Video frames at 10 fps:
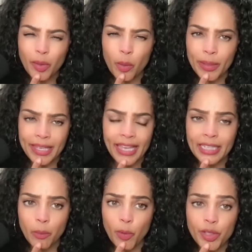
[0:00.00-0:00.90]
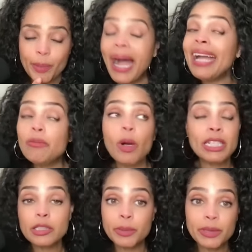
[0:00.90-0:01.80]
on with Kate and William? I
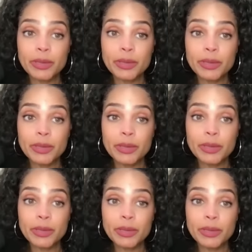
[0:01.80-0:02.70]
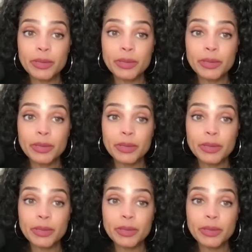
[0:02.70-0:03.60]
100% believe that the
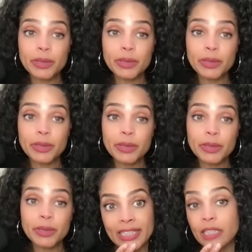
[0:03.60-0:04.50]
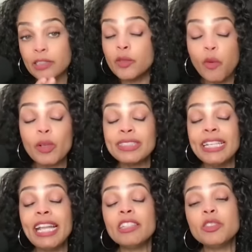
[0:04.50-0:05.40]
separation is underway and that a divorce
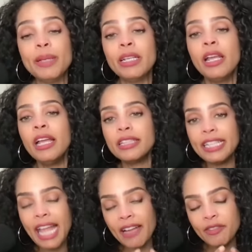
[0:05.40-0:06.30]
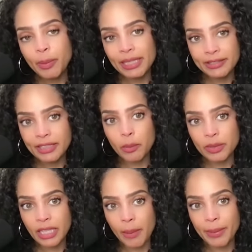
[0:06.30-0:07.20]
announcement that everybody said was
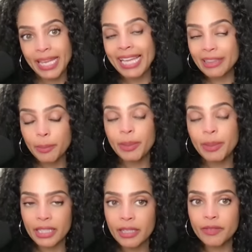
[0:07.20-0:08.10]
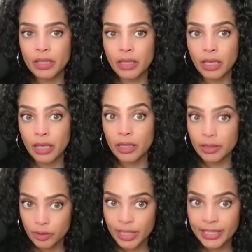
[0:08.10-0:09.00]
coming at the beginning of the
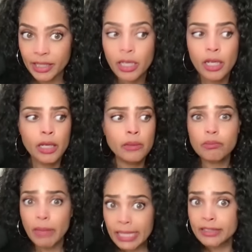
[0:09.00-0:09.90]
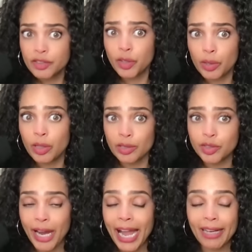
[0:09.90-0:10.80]
year it's still on
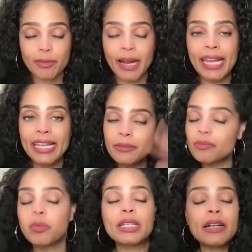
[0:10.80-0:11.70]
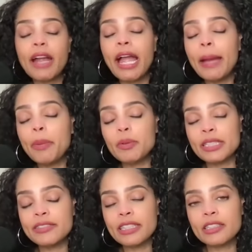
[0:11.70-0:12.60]
track, right? Whatever happened with
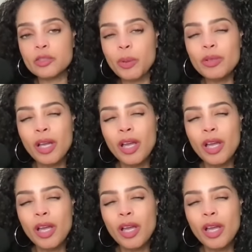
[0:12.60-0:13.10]
the sickness. But